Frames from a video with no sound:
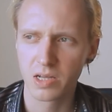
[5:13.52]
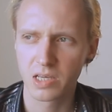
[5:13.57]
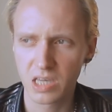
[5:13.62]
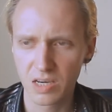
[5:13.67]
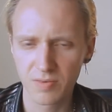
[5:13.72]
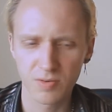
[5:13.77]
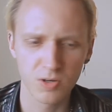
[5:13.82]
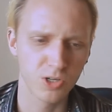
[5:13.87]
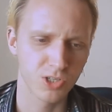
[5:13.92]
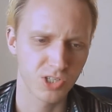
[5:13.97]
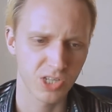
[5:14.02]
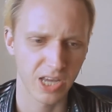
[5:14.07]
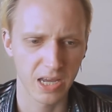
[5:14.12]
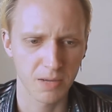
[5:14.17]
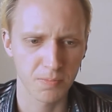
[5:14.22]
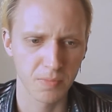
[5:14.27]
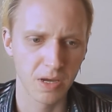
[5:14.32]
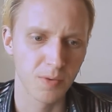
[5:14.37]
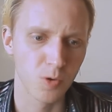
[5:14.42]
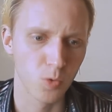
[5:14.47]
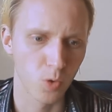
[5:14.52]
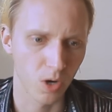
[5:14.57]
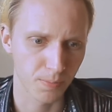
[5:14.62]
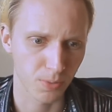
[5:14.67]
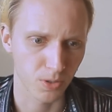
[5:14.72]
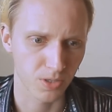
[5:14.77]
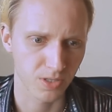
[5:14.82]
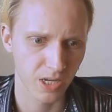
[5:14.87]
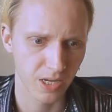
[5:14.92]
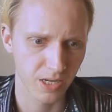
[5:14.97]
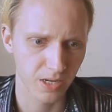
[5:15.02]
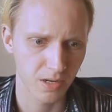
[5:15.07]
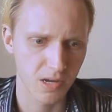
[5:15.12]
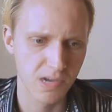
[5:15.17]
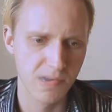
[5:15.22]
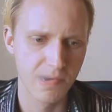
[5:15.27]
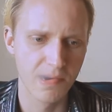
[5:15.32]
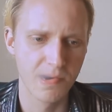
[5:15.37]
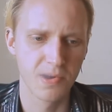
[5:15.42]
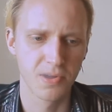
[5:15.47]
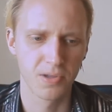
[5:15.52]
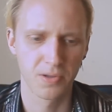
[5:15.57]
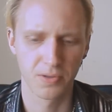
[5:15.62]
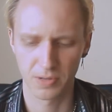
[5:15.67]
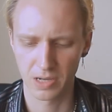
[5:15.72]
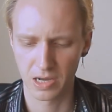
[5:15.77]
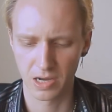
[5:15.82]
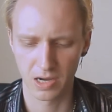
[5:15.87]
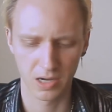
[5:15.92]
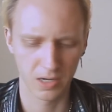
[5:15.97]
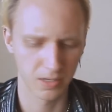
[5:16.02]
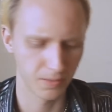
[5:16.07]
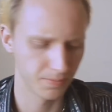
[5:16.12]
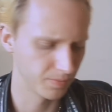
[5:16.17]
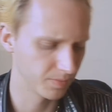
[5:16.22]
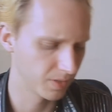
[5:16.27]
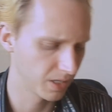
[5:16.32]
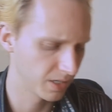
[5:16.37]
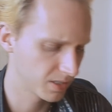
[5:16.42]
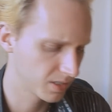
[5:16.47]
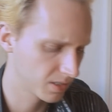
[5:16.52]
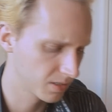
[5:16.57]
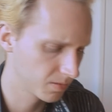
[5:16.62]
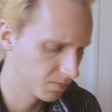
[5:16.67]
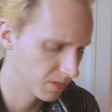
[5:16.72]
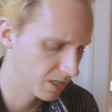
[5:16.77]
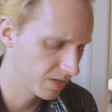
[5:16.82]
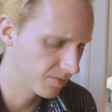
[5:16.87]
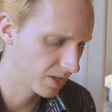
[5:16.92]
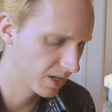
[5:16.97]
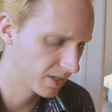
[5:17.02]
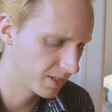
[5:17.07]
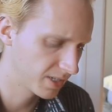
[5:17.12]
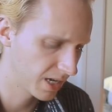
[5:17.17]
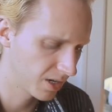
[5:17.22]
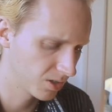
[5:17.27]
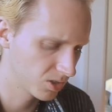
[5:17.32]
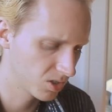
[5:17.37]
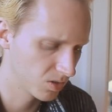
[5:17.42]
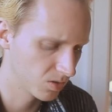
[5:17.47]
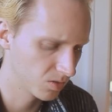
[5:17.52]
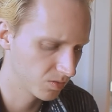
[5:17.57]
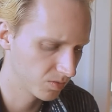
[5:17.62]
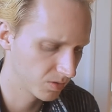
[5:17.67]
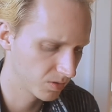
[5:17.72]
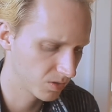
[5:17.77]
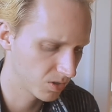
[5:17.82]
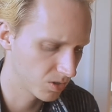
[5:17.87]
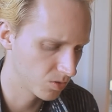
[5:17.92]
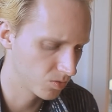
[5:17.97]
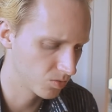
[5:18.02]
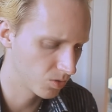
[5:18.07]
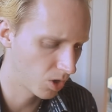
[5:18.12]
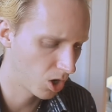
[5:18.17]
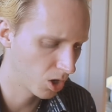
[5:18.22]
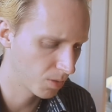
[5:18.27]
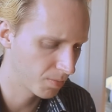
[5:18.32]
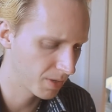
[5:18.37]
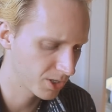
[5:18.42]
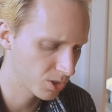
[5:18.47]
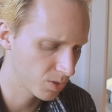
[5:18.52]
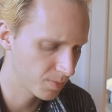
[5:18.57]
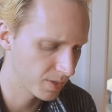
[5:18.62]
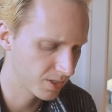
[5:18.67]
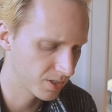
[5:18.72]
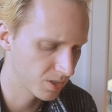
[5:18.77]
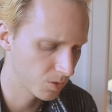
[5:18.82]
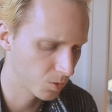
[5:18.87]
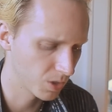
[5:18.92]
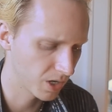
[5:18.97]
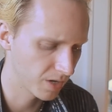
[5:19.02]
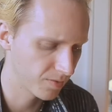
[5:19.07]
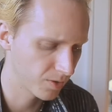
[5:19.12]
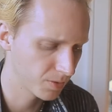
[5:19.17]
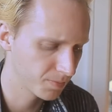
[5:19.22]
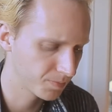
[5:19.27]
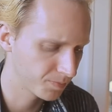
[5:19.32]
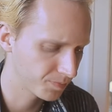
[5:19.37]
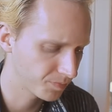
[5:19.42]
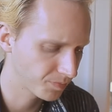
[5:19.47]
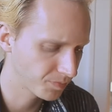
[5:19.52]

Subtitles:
give or take maybe 1%. Let's leave that down to wrong measurements or whatever.